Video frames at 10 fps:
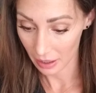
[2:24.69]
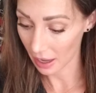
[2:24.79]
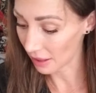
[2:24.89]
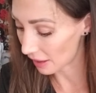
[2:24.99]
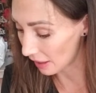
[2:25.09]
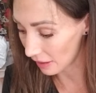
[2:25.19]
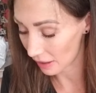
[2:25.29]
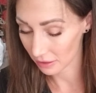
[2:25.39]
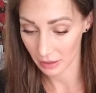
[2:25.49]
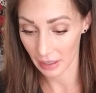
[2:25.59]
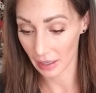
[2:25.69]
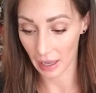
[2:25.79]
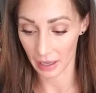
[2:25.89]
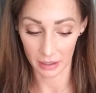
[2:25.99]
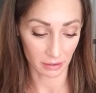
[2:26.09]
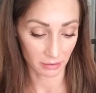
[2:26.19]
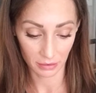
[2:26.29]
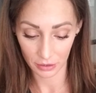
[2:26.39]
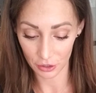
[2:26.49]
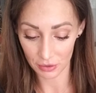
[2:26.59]
and then again,
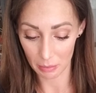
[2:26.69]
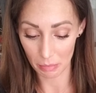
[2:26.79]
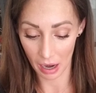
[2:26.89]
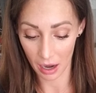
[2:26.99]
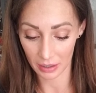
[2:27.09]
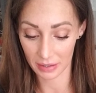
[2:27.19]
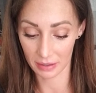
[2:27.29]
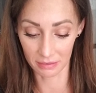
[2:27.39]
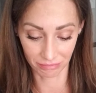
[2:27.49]
use your box